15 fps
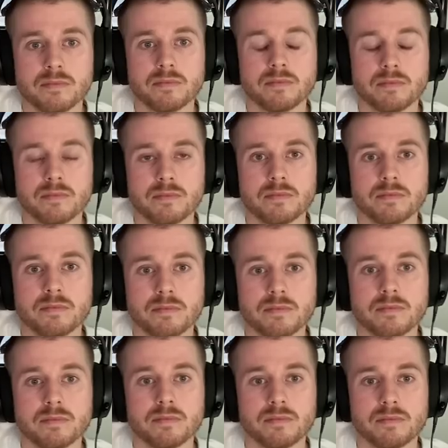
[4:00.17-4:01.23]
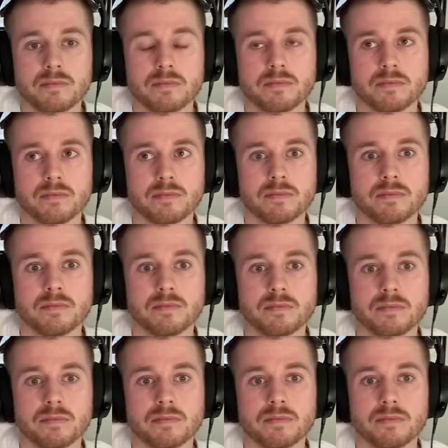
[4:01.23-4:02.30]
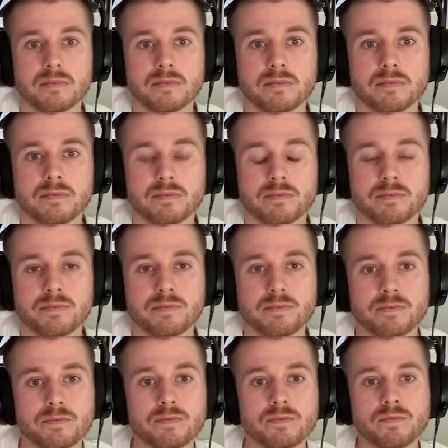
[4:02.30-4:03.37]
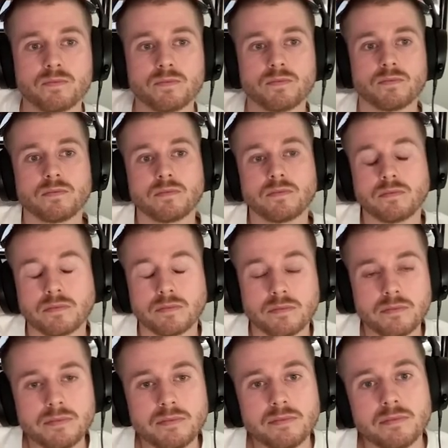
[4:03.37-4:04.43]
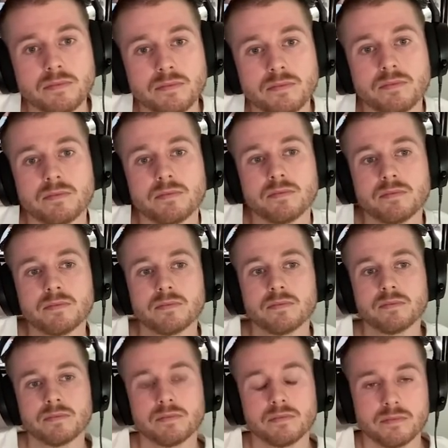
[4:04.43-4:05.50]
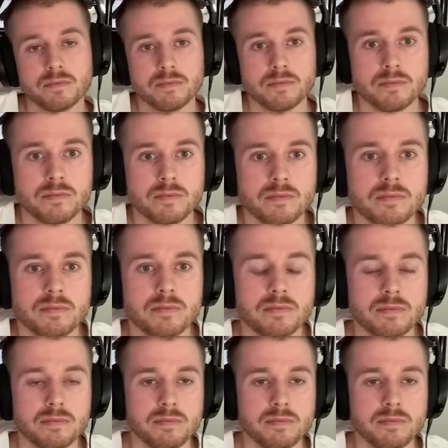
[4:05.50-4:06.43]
This person isn't speaking.